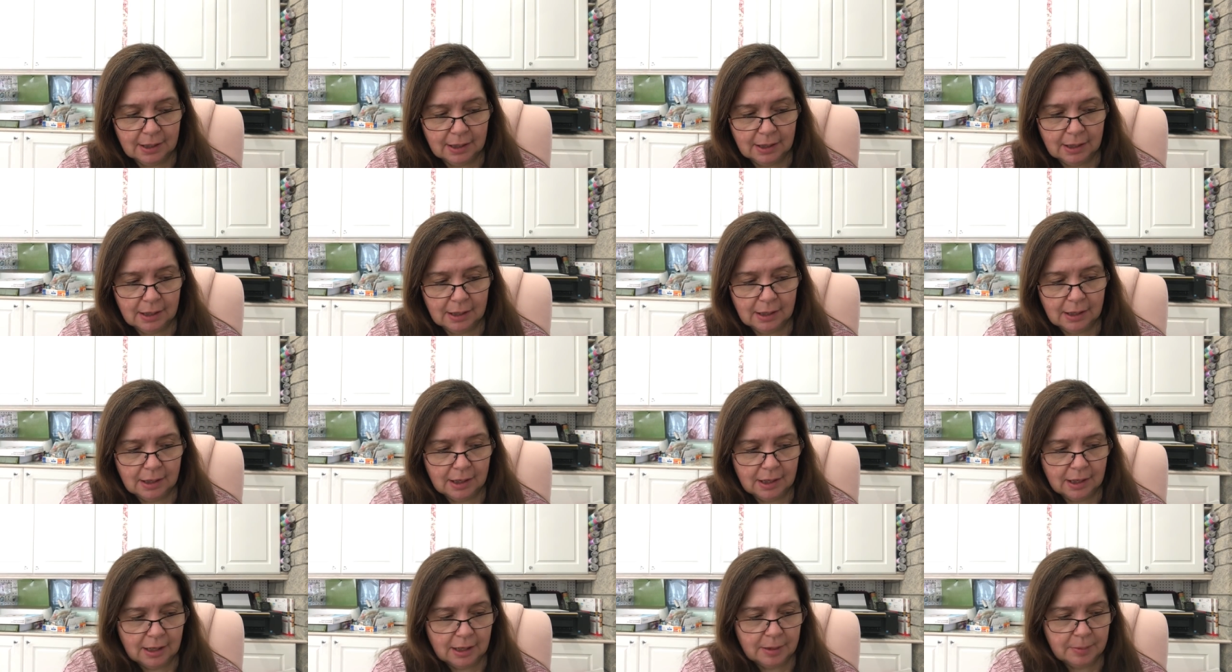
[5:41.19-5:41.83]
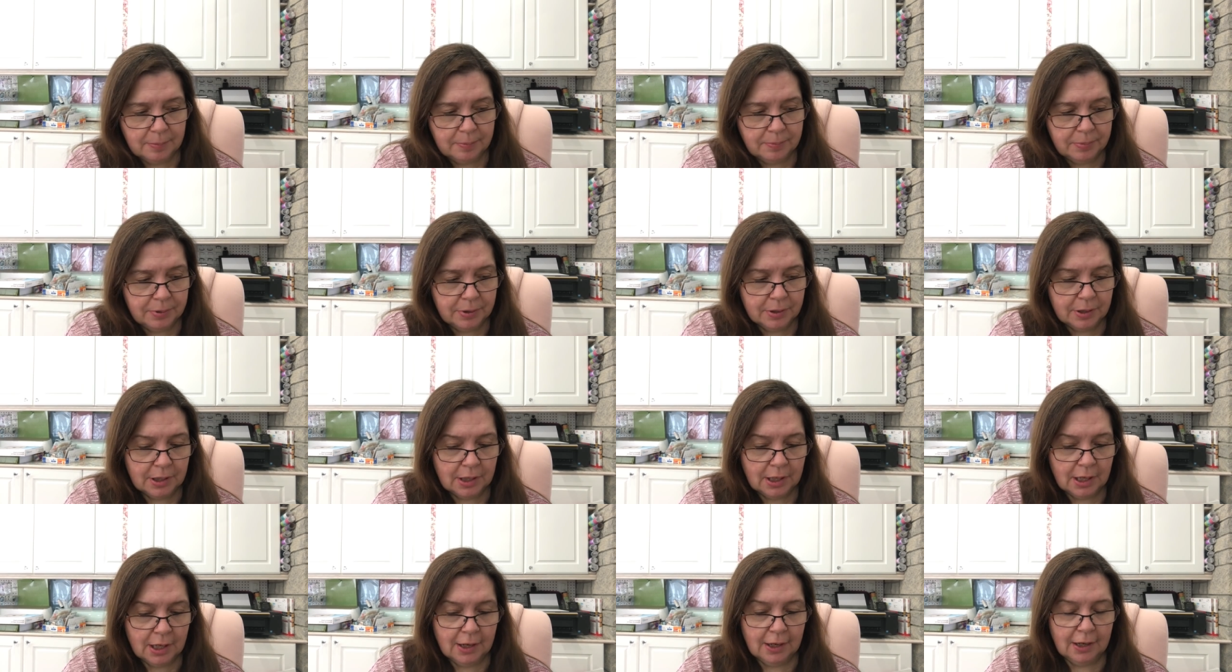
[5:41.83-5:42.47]
up
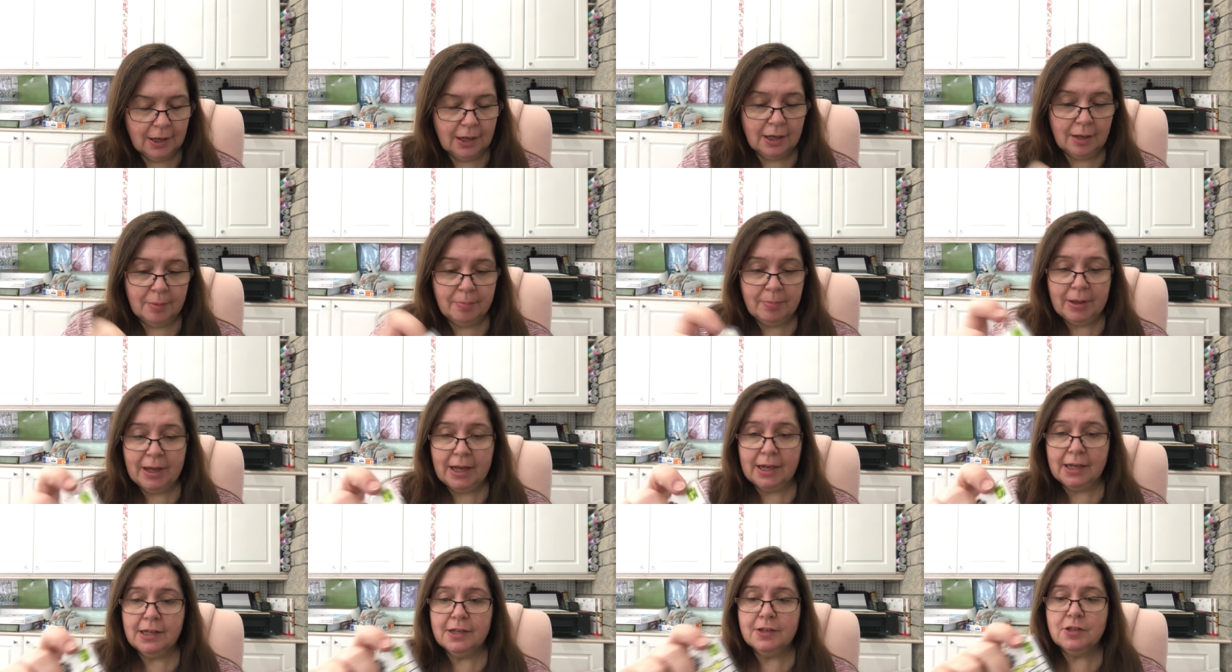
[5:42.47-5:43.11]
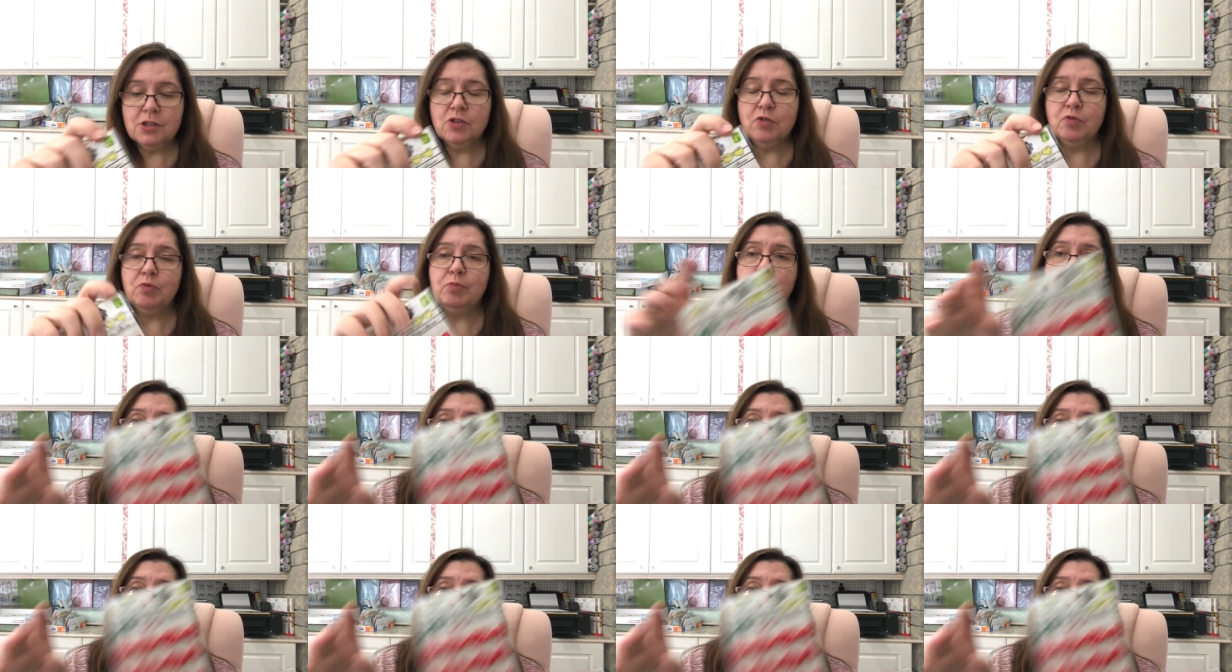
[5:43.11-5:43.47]
a package of